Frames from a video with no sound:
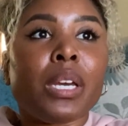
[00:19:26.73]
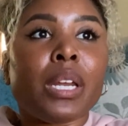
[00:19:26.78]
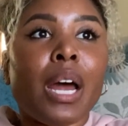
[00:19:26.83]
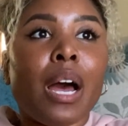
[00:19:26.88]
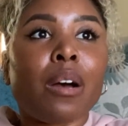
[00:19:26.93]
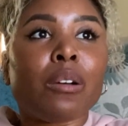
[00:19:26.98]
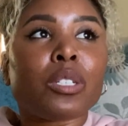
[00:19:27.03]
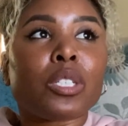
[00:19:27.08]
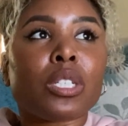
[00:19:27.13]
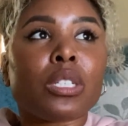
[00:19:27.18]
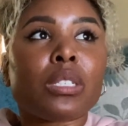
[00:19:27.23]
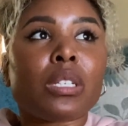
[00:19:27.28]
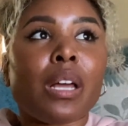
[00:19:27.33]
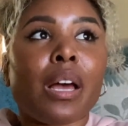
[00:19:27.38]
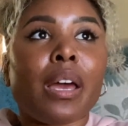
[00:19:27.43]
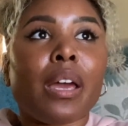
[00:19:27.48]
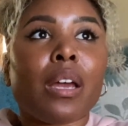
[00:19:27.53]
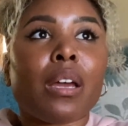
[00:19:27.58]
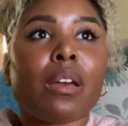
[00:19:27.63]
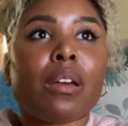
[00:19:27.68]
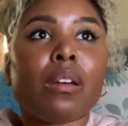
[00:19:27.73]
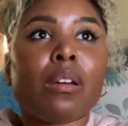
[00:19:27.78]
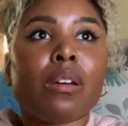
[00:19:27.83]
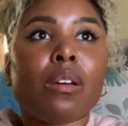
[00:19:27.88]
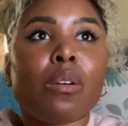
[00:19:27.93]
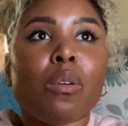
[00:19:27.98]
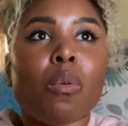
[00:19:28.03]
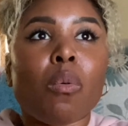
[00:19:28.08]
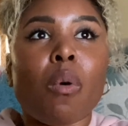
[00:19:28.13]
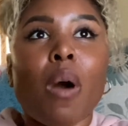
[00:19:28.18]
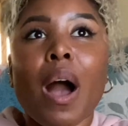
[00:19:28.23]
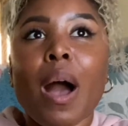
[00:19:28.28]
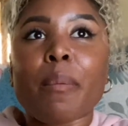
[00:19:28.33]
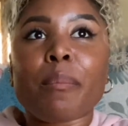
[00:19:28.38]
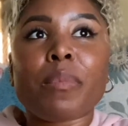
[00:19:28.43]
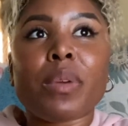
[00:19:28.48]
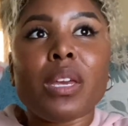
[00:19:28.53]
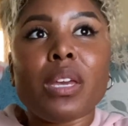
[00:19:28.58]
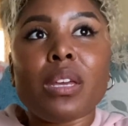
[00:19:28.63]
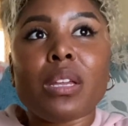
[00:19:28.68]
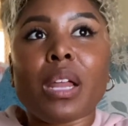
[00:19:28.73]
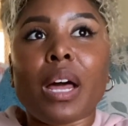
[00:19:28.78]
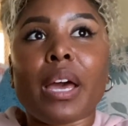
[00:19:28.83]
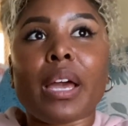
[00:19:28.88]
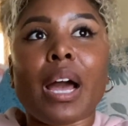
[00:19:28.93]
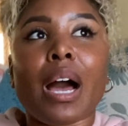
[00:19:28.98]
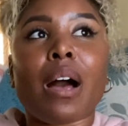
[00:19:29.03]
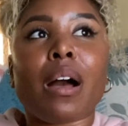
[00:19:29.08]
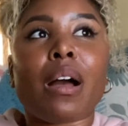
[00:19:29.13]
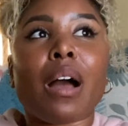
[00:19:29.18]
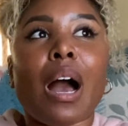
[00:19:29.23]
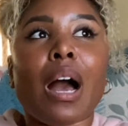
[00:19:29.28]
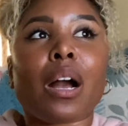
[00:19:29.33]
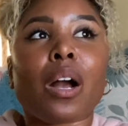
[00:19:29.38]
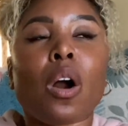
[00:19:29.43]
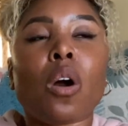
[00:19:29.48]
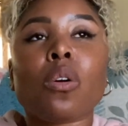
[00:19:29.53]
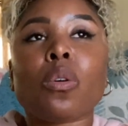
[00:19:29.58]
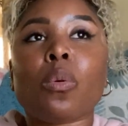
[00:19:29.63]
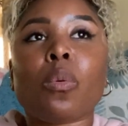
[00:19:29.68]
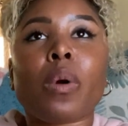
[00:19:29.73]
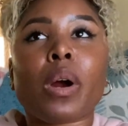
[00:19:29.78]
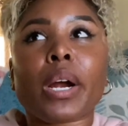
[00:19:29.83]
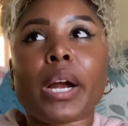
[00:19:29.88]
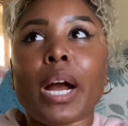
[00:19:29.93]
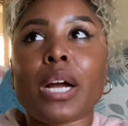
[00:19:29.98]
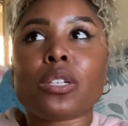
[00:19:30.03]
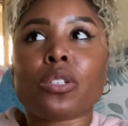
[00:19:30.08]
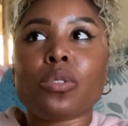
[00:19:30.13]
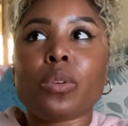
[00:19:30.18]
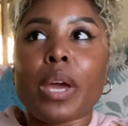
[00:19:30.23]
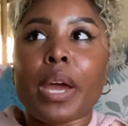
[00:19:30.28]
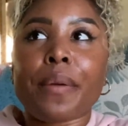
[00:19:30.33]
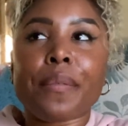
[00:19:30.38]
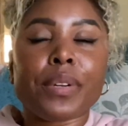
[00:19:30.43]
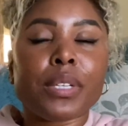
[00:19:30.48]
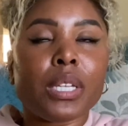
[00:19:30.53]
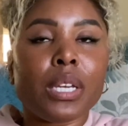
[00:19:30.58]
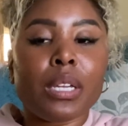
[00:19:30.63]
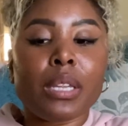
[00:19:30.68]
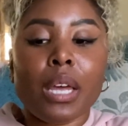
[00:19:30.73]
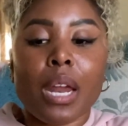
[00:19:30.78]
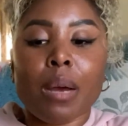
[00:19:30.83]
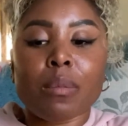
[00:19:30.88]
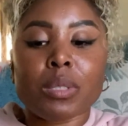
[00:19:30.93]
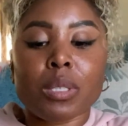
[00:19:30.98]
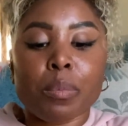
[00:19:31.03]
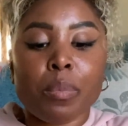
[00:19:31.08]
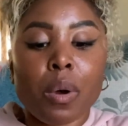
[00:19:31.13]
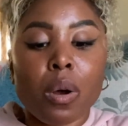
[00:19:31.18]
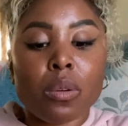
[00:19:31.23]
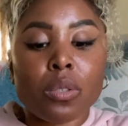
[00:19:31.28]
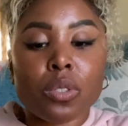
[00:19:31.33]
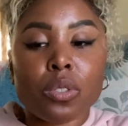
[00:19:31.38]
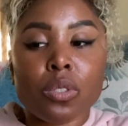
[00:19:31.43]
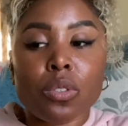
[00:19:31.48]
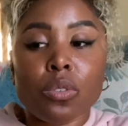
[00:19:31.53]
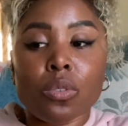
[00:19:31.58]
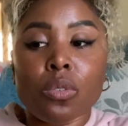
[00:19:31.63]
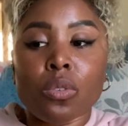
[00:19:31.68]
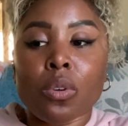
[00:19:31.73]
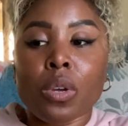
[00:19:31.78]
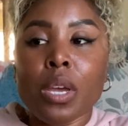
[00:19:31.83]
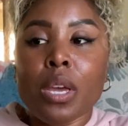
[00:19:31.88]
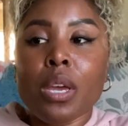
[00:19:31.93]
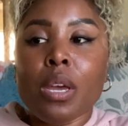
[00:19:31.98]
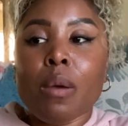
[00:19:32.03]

And I was just like, why me? Like I, I go to work, I do everything that I'm supposed to.